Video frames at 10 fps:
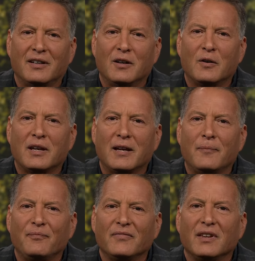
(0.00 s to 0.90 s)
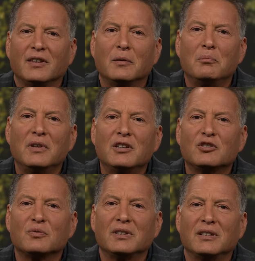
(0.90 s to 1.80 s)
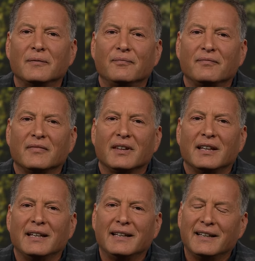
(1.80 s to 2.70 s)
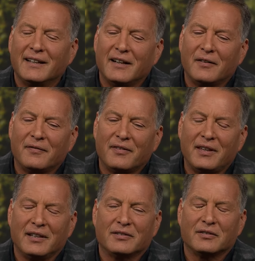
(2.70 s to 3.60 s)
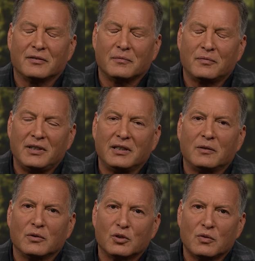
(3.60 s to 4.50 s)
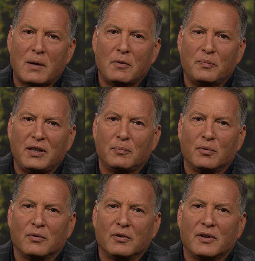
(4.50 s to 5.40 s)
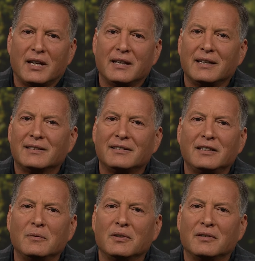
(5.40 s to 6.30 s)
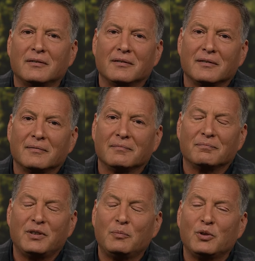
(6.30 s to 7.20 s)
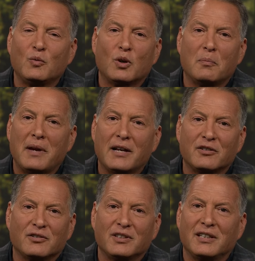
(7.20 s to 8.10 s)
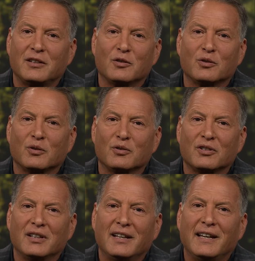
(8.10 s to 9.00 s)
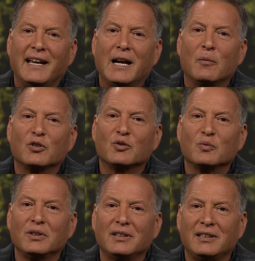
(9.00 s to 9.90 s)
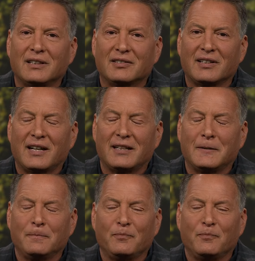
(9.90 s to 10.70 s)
okay? The ministry of this, dealing with trauma people, okay, it's dealing with people you won't imagine sitting in your church. And what's really exciting